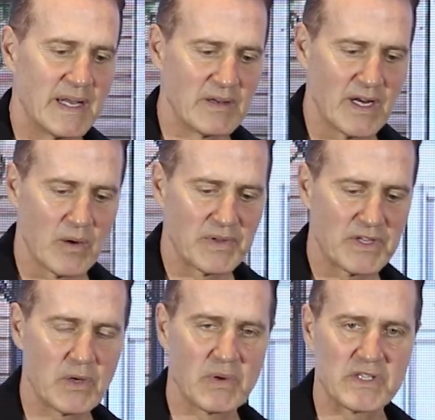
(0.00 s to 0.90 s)
then, you know, with
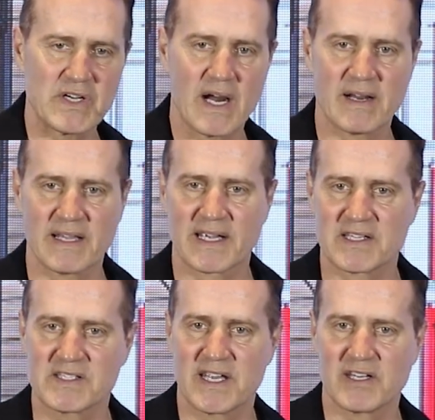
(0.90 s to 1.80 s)
QSR, like I
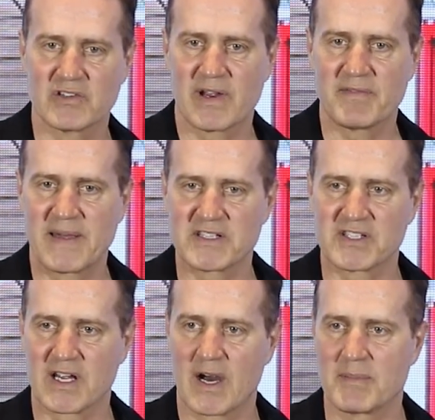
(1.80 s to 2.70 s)
said, you drive past
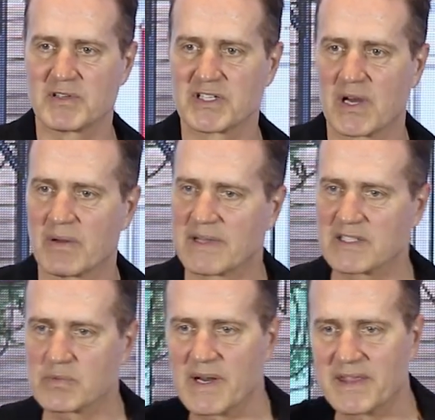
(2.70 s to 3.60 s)
the garbage, you go,
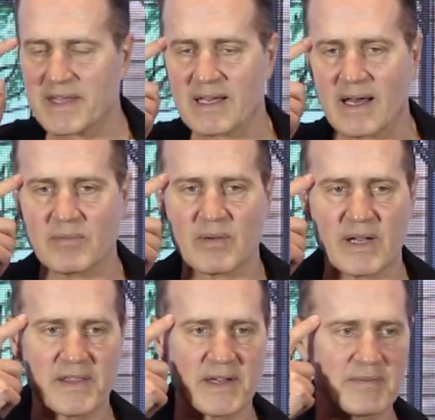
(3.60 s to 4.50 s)
that's what I think of when
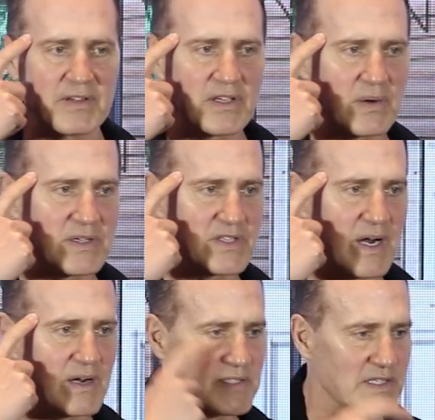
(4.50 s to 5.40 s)
I think of a
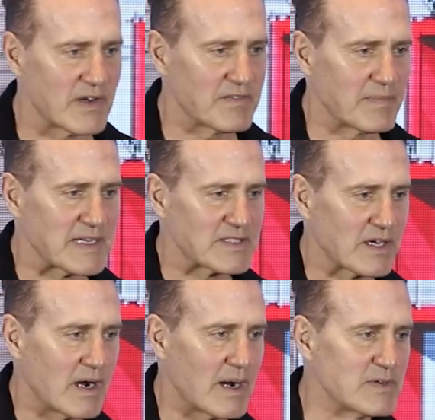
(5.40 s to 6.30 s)
QSR, as I drive past the
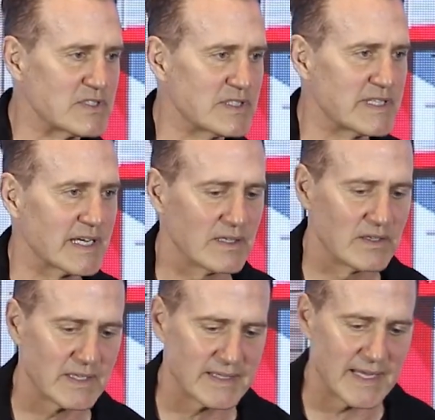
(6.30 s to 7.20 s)
garbage and take a
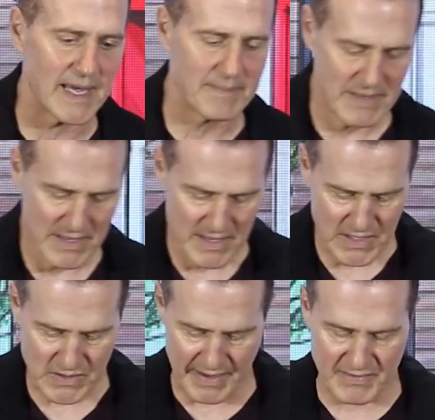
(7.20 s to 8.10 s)
look at that.
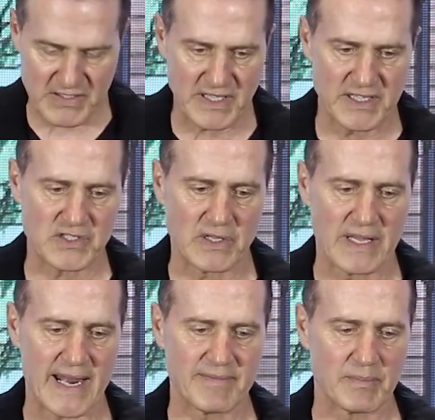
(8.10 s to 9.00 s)
So obviously, there's a
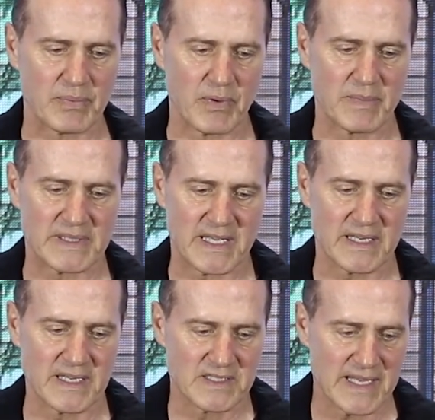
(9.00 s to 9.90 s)
lot of improvement that
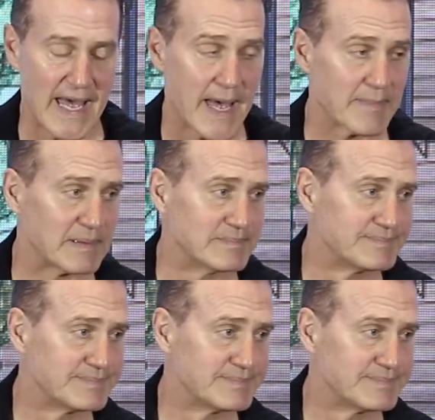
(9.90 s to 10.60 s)
needs to happen.